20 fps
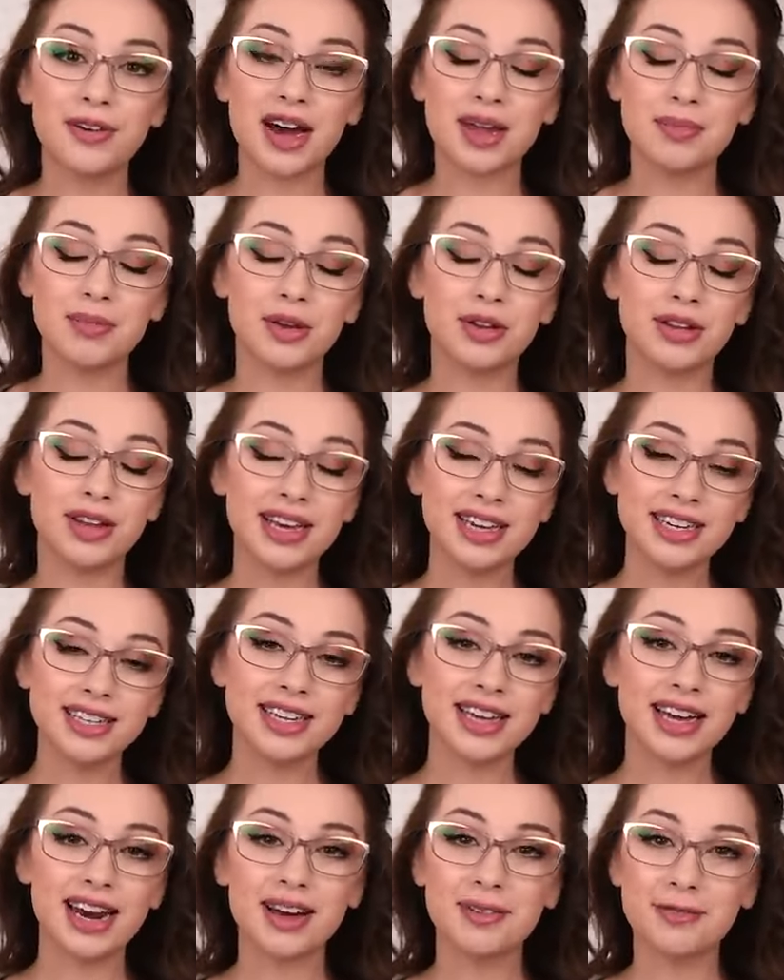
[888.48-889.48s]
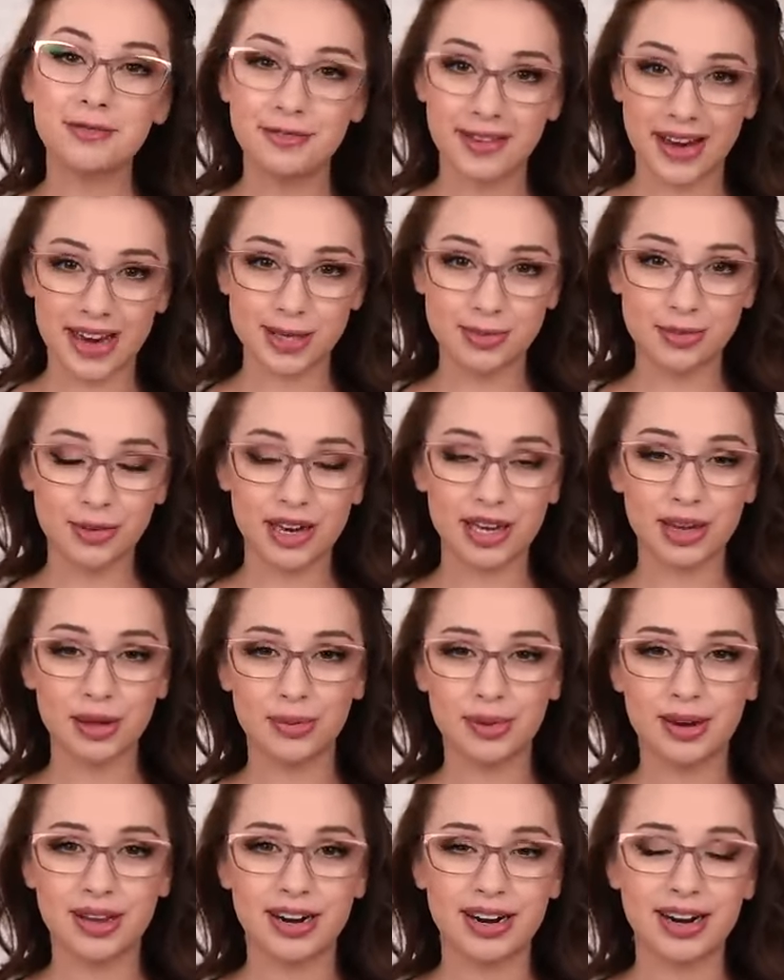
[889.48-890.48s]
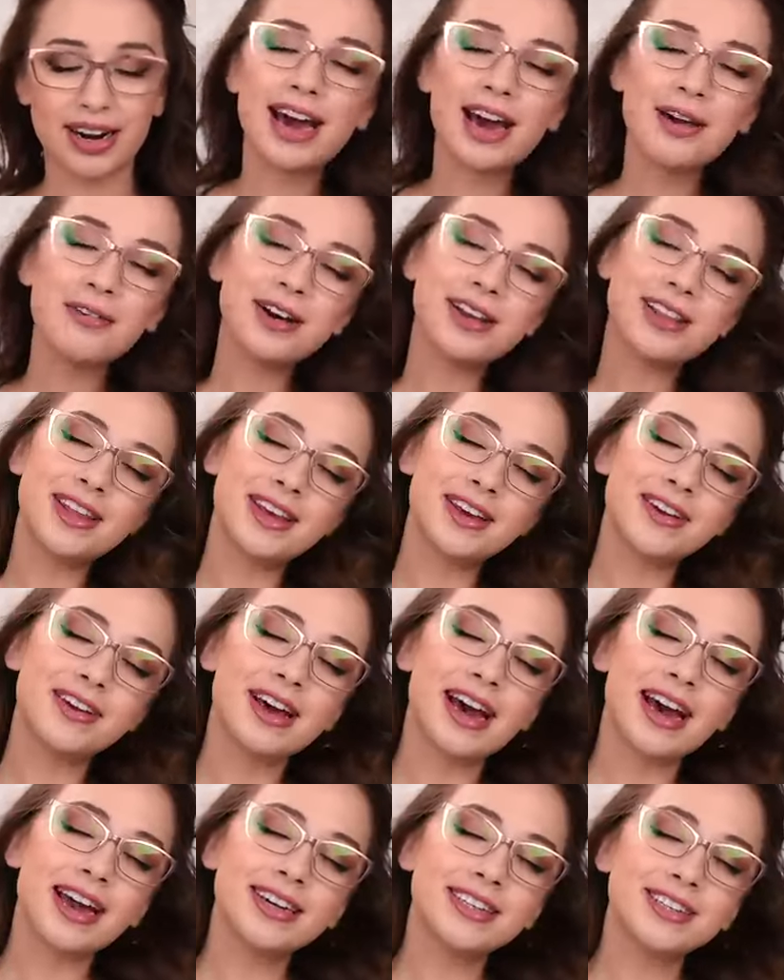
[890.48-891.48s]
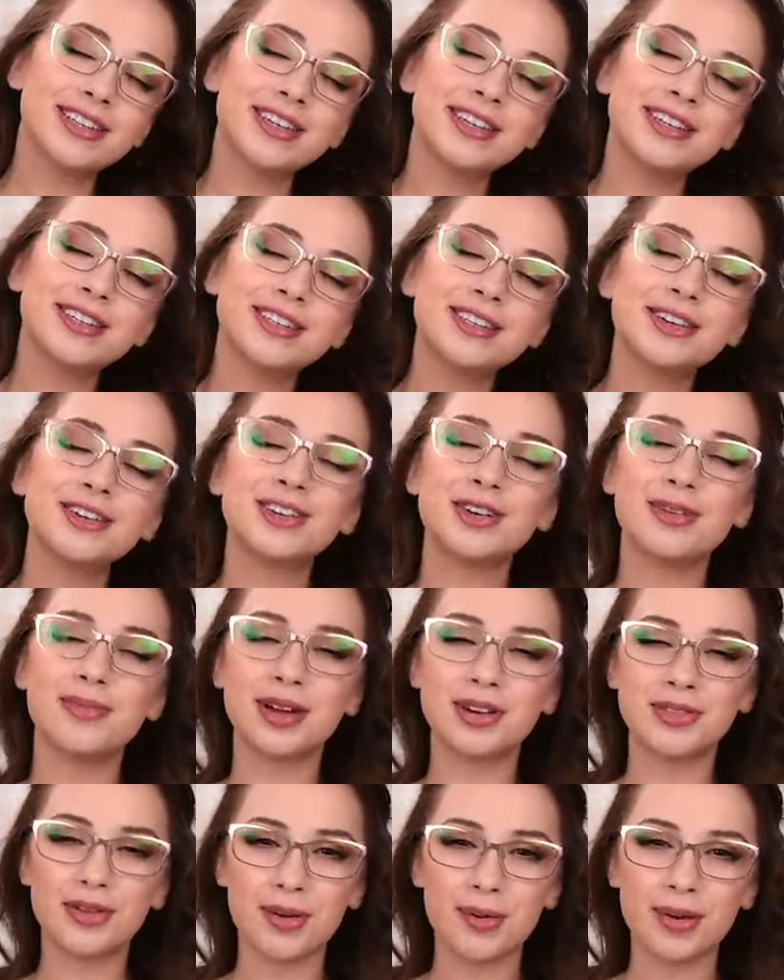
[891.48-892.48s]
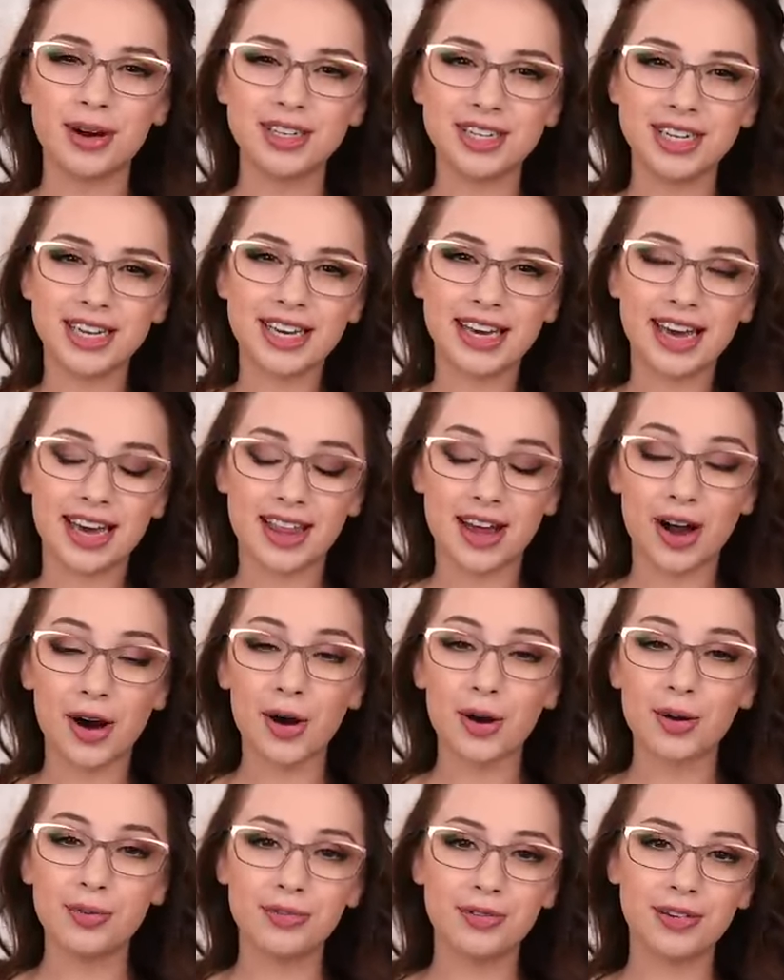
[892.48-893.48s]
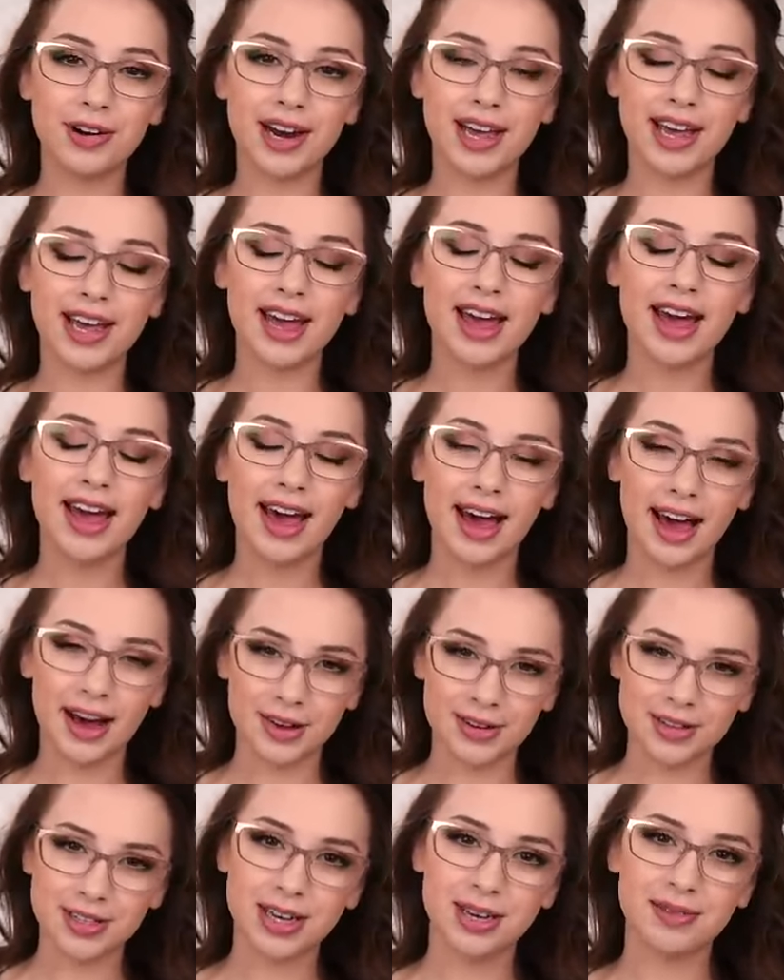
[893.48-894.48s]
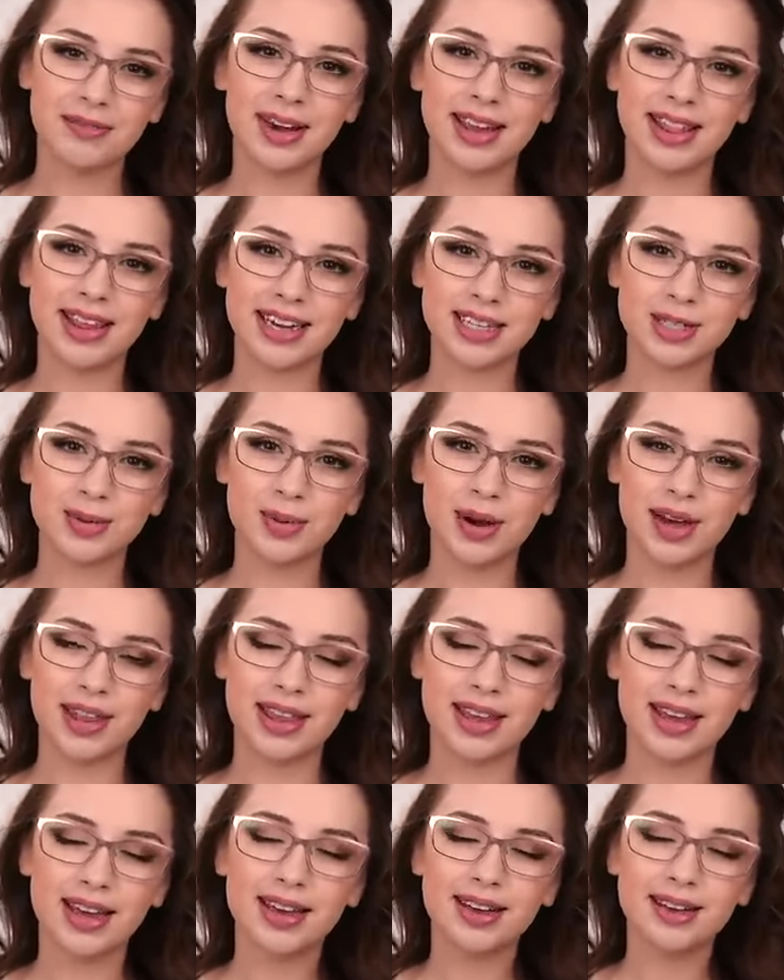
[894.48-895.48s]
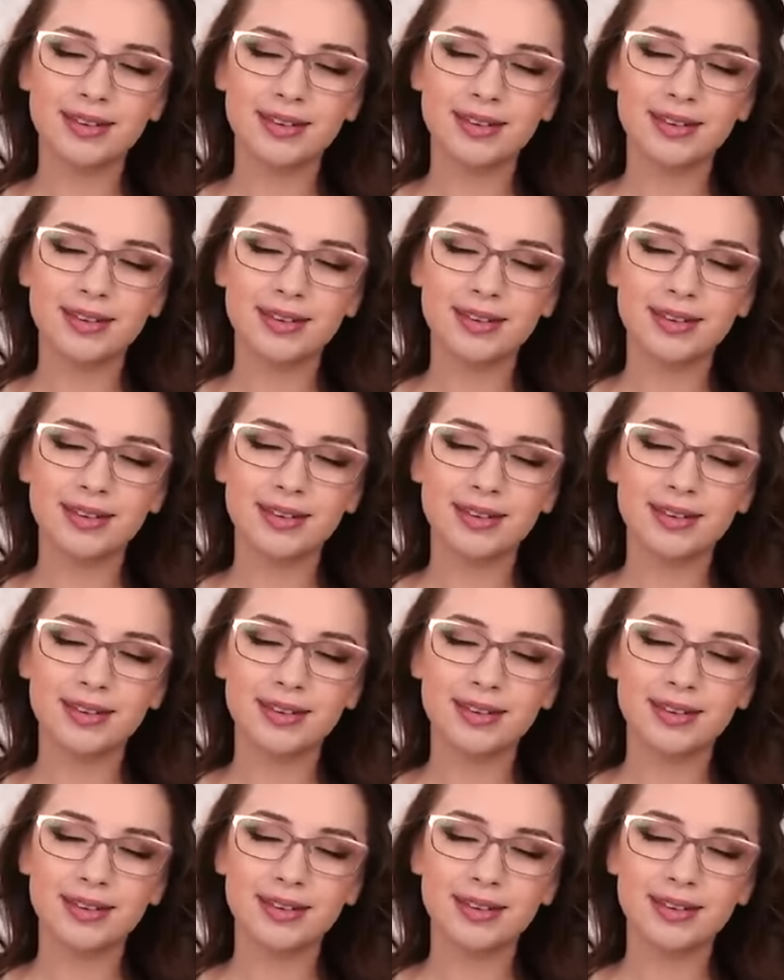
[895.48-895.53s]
find me on Instagram, Facebook and Twitter. I want to thank you guys so much for watching, and hopefully I'll see you in my next one.